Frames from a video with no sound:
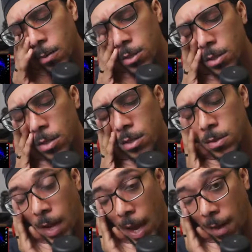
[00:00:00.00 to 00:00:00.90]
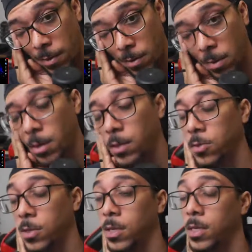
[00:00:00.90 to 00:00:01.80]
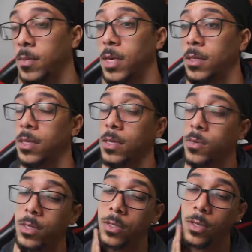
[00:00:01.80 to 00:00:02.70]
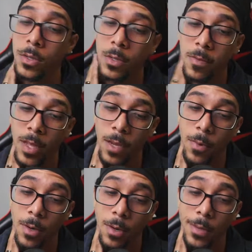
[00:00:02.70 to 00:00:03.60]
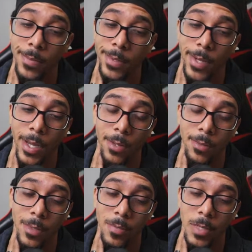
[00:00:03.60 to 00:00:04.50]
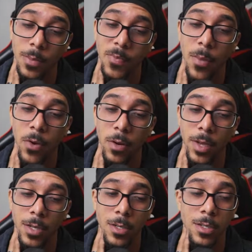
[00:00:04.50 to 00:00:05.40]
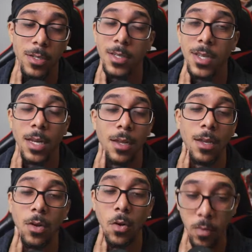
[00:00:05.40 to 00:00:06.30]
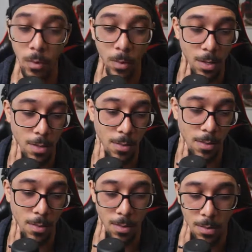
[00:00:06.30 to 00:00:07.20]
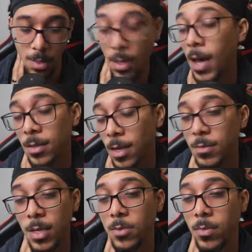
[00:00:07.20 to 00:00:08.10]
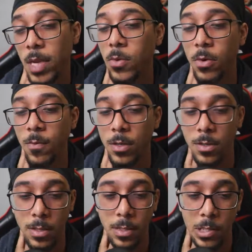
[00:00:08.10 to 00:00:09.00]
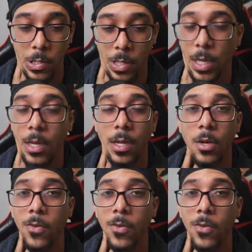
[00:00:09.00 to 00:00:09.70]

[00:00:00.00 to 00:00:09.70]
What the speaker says: you could do afterward, about the result of that. Sometimes my motivation is getting it over. A lot of times that's what my motivation is, getting it over.